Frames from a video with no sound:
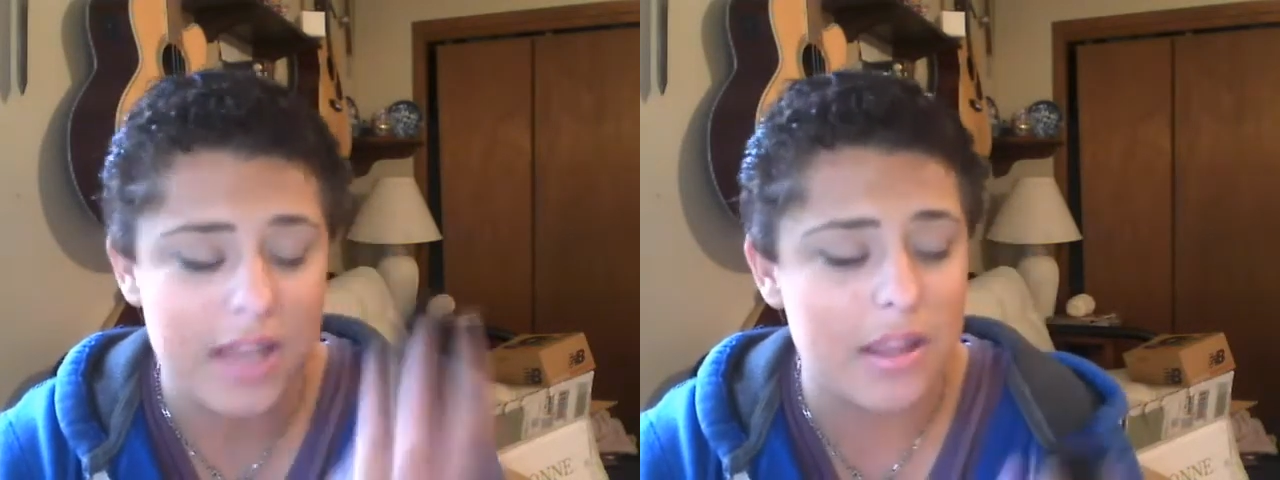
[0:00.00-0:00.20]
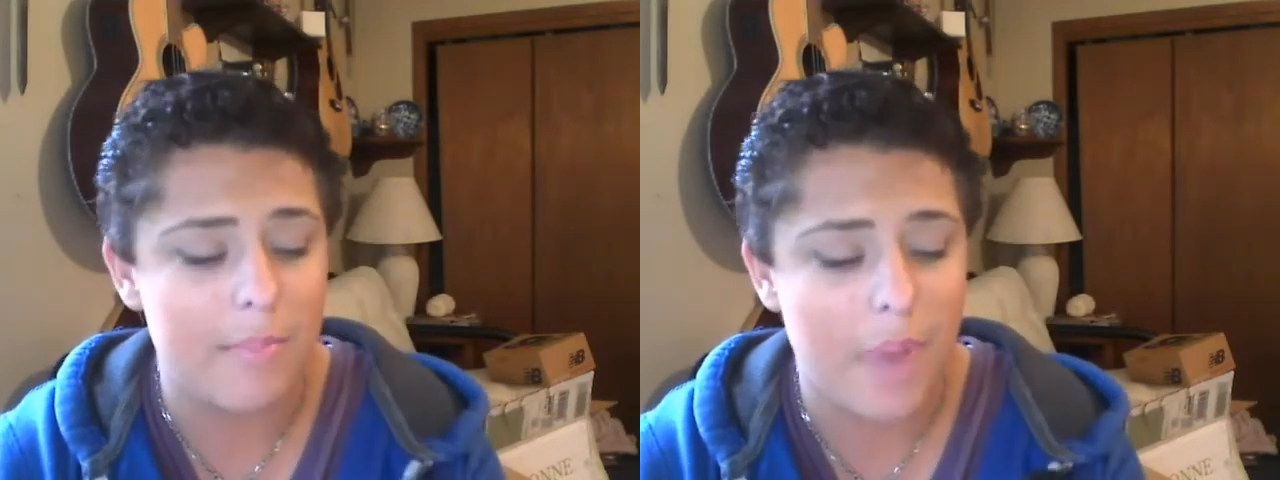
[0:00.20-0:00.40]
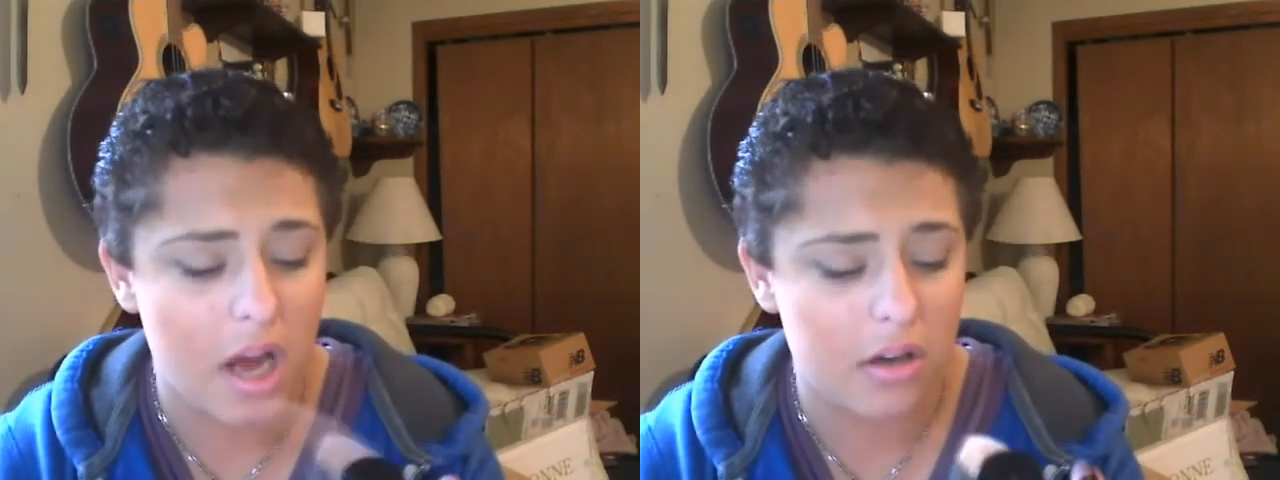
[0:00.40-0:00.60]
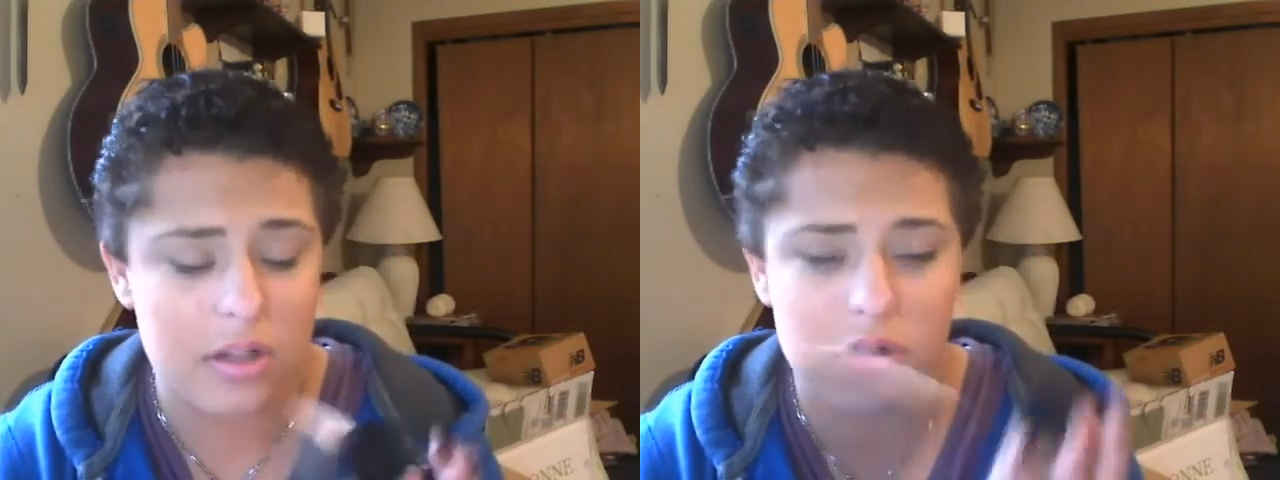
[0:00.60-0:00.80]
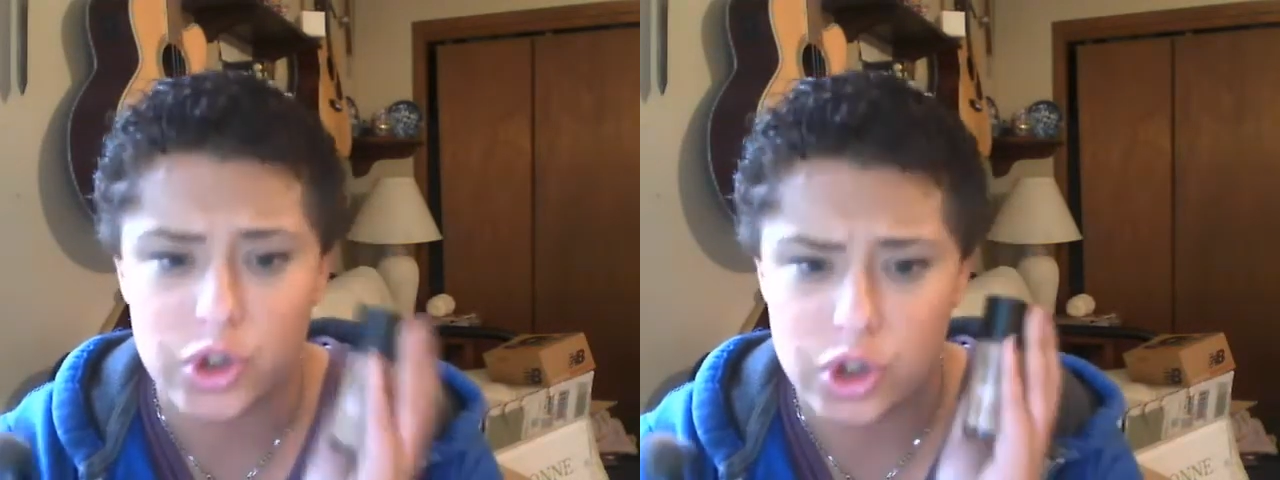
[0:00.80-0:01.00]
In the bottle,
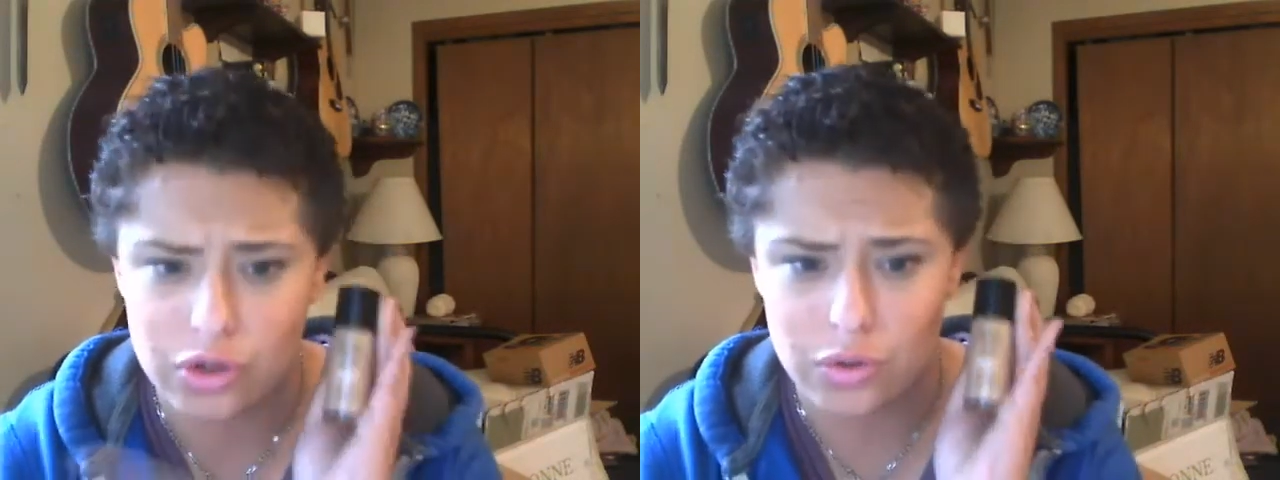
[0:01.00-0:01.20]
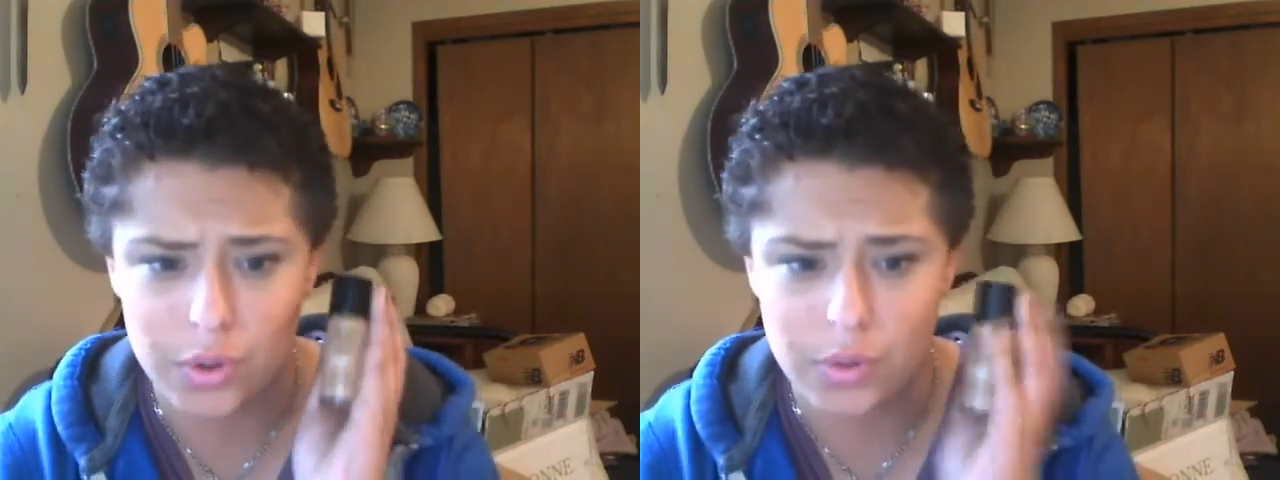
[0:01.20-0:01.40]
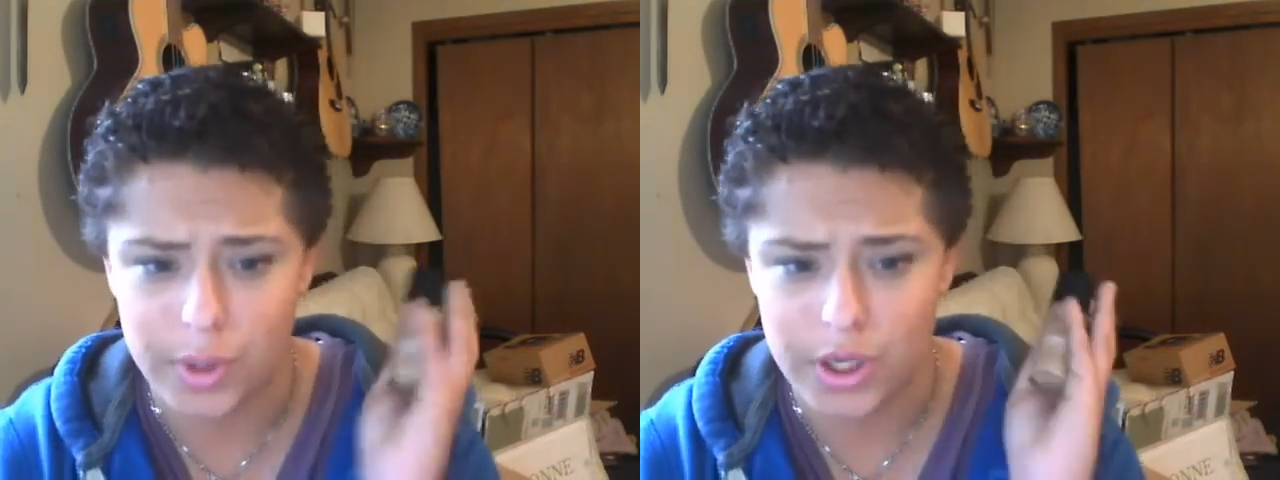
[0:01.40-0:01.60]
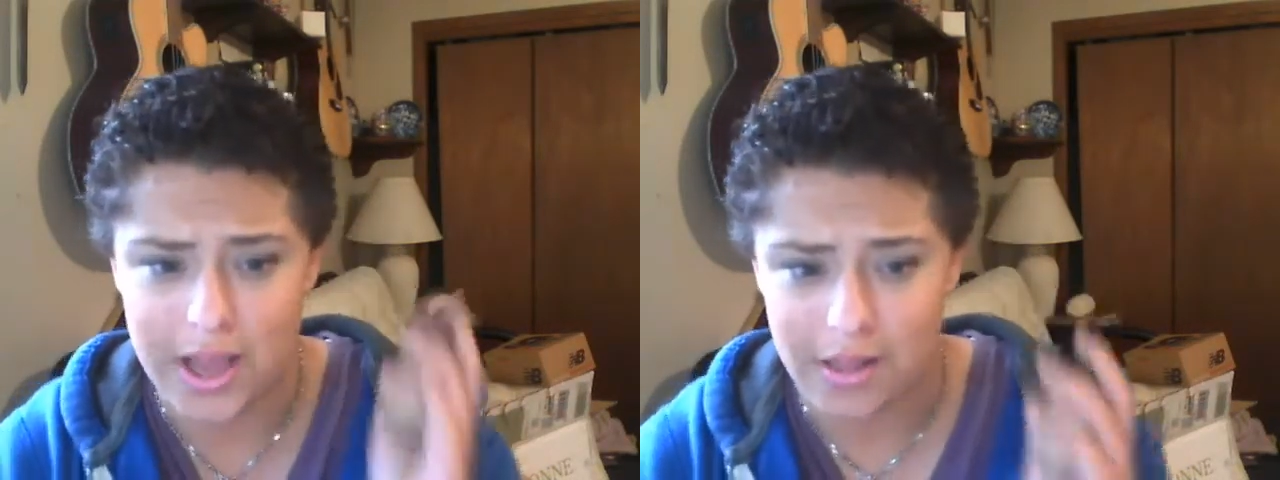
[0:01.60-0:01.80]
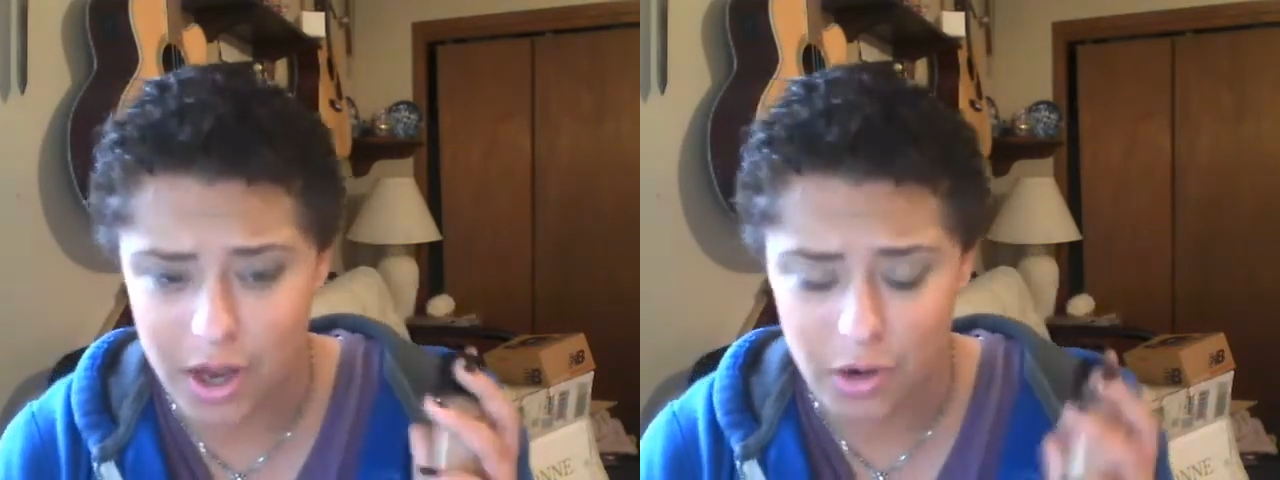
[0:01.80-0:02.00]
it looks super duper
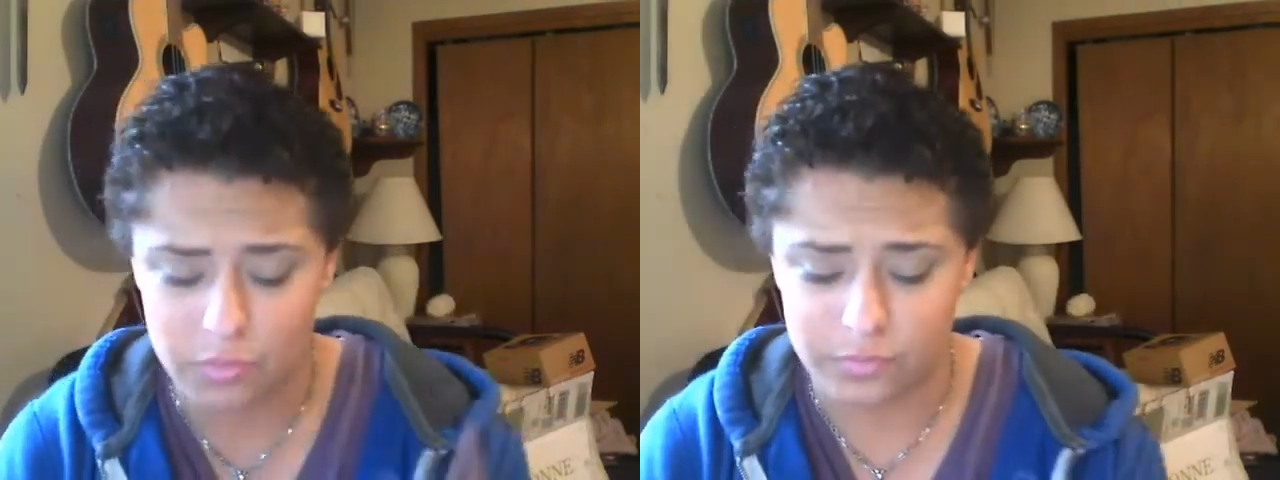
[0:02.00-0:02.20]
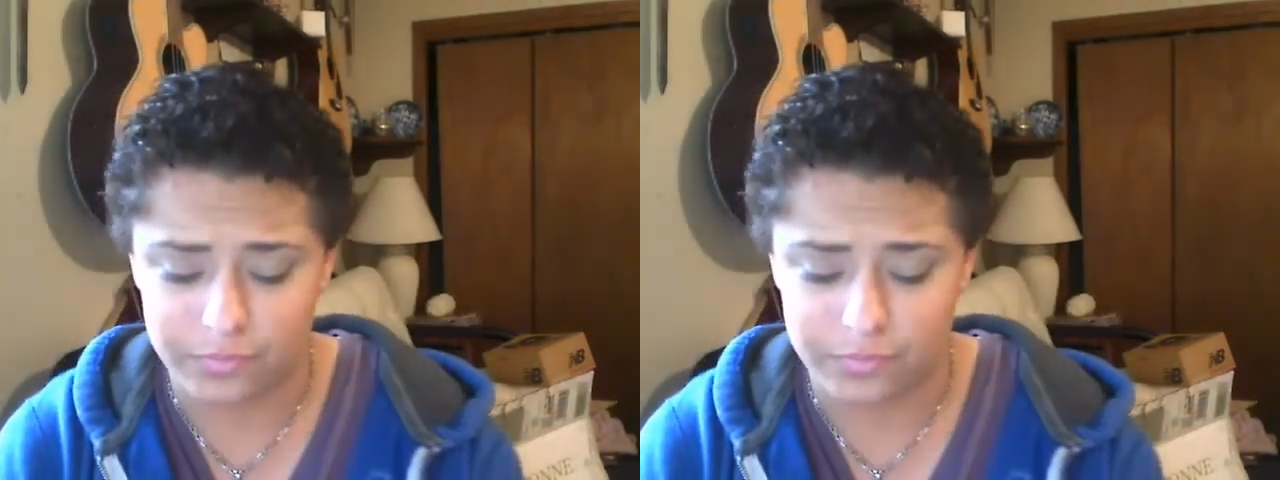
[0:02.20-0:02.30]
yellow.